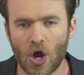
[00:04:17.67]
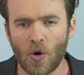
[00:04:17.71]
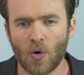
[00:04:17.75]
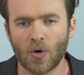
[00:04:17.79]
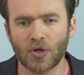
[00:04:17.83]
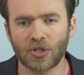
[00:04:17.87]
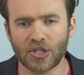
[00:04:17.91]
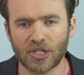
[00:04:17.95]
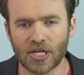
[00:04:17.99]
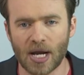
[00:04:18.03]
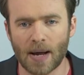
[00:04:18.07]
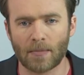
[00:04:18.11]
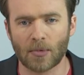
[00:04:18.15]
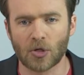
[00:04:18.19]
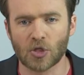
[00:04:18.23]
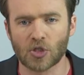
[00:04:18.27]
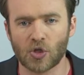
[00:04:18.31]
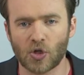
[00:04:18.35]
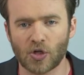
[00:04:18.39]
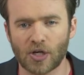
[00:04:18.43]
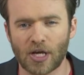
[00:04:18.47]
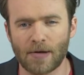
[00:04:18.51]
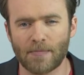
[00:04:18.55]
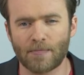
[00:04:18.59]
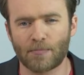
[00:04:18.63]
with the numbers
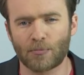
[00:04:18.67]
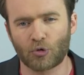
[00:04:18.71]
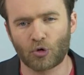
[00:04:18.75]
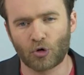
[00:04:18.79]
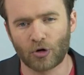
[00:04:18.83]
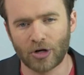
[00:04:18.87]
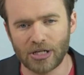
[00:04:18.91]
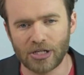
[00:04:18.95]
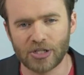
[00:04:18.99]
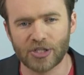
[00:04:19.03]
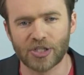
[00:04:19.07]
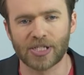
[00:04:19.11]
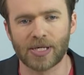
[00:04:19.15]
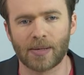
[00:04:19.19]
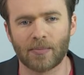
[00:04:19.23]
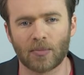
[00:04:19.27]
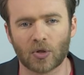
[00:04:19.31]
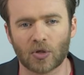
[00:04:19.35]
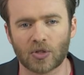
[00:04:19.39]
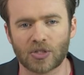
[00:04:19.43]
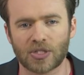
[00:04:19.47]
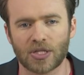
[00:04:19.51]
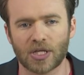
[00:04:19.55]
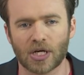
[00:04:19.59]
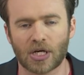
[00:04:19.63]
looking pretty
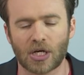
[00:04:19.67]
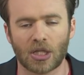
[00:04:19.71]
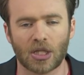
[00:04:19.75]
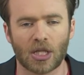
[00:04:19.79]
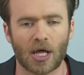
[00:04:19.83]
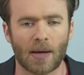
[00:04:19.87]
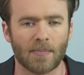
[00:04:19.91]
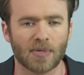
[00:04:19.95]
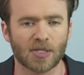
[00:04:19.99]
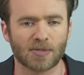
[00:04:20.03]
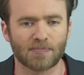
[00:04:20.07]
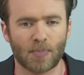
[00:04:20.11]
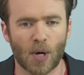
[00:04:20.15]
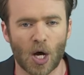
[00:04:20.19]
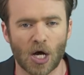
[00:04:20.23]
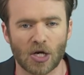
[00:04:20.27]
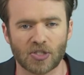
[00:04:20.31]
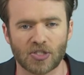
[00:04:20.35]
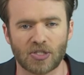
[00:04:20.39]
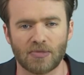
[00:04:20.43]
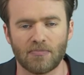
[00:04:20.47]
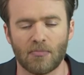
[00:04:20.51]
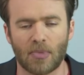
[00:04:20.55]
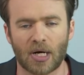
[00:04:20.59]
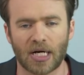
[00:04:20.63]
similar to the
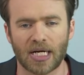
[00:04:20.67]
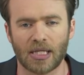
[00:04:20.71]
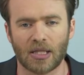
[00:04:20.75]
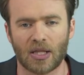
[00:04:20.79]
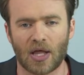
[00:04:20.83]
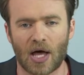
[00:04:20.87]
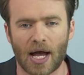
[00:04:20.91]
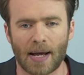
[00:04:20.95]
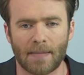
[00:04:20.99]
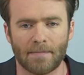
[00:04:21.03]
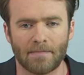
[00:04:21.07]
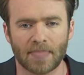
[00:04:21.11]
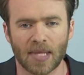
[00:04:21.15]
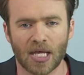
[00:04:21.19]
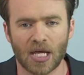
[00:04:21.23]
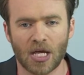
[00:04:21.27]
Columbus-Boston money line.